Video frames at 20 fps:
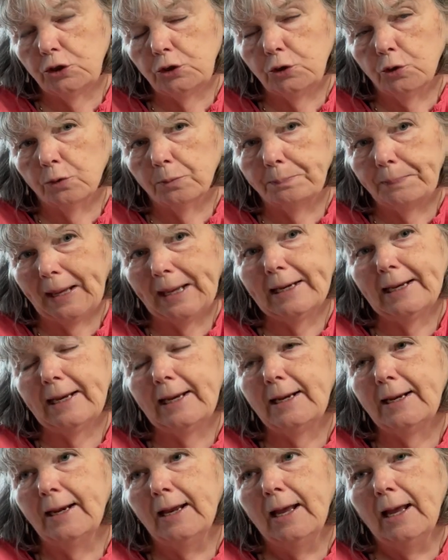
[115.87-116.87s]
your
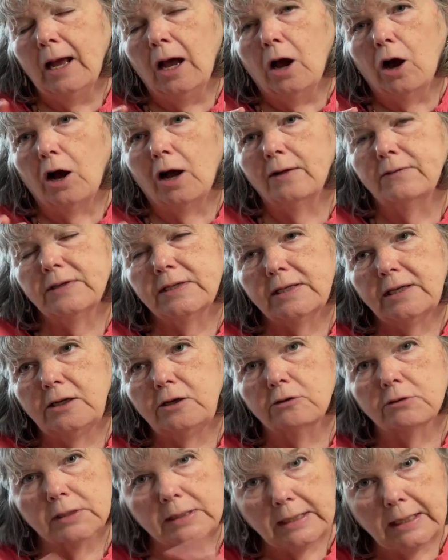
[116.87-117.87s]
bedding. Obviously
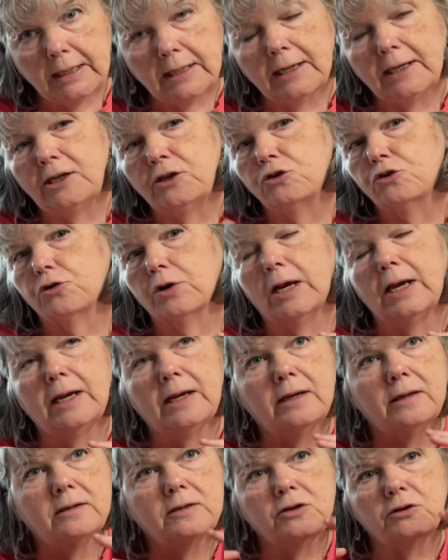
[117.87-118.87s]
your seedling
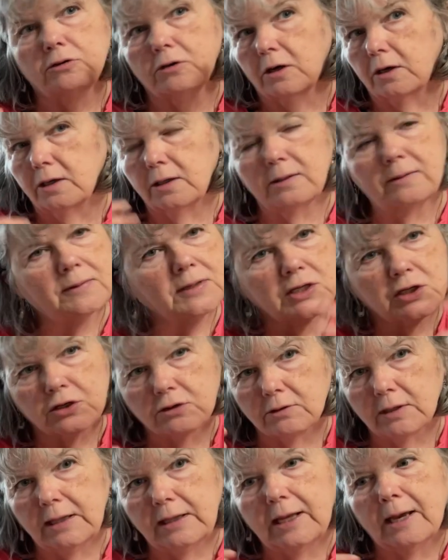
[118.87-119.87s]
trays, you're not
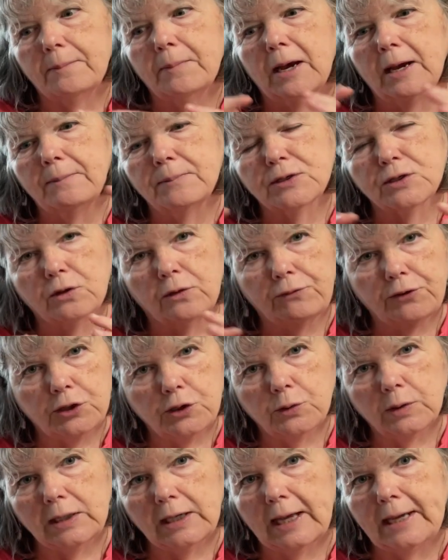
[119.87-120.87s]
stirring them up. So if you
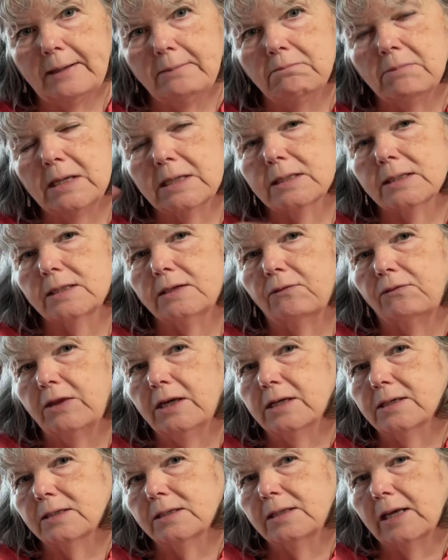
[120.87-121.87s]
do a light mist of
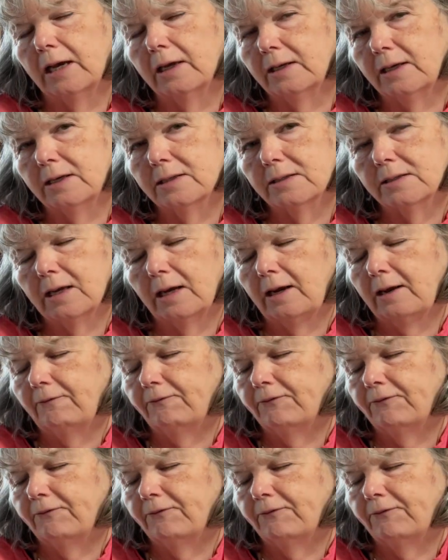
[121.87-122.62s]
this, that gets any